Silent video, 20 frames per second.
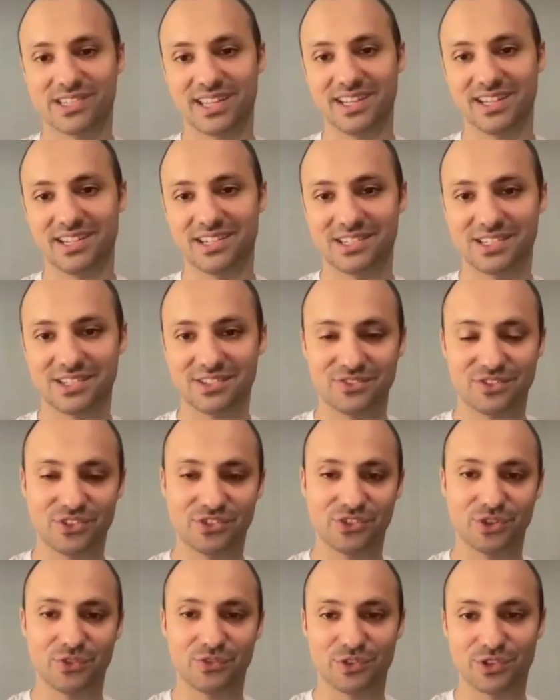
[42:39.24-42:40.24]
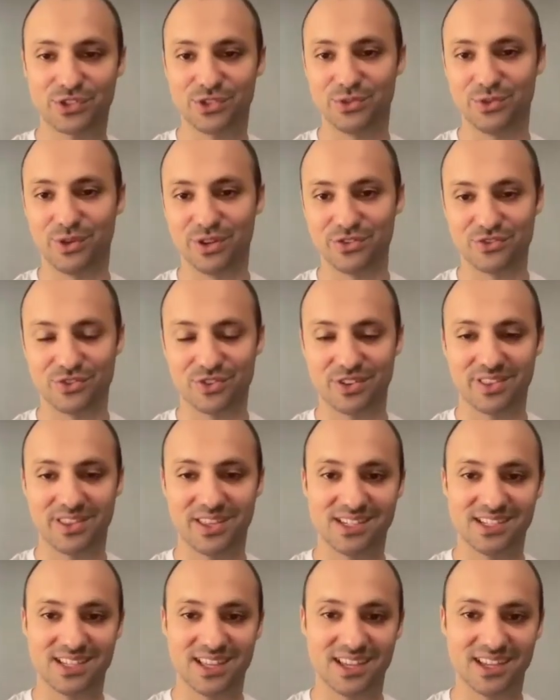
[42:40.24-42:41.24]
State is just over 200
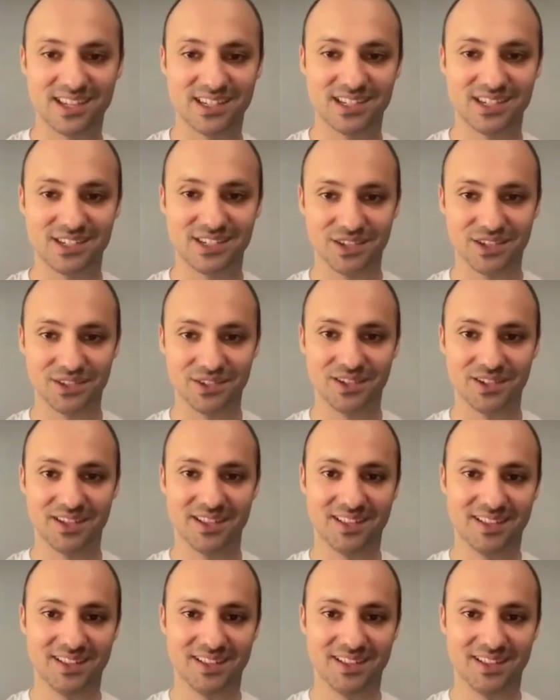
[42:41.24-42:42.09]
these days, so